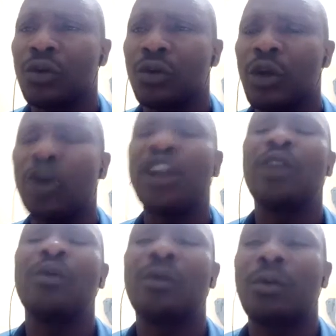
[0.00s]
only
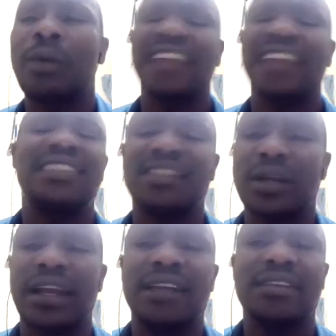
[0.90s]
get 6
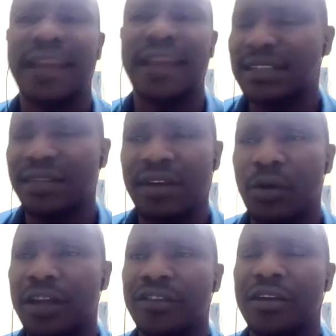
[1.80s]
wickets, get 7
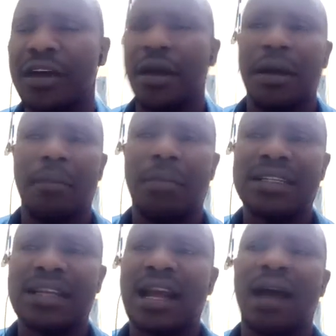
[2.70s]
wickets. But
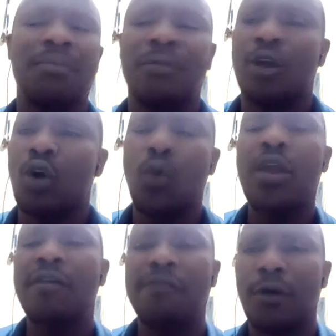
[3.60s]
come week
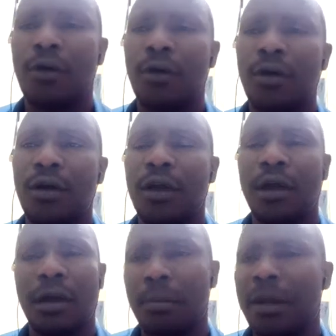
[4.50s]
4,
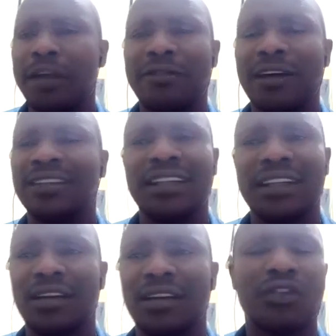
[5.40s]
bat first,
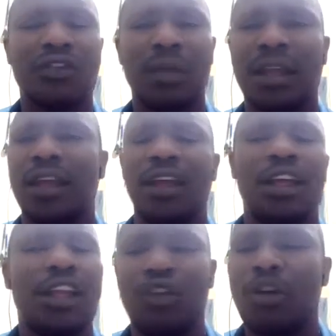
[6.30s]
trust me,
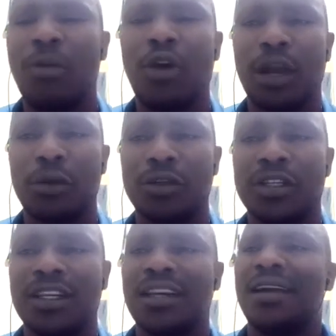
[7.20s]
will be all out.
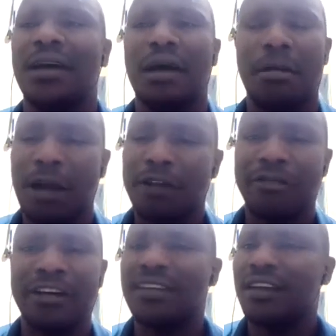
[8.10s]
Bat
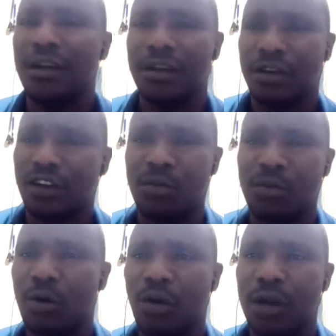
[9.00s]
first, trust me,
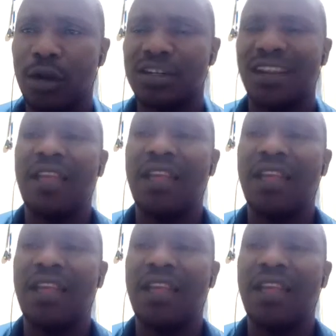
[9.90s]
all out. Then the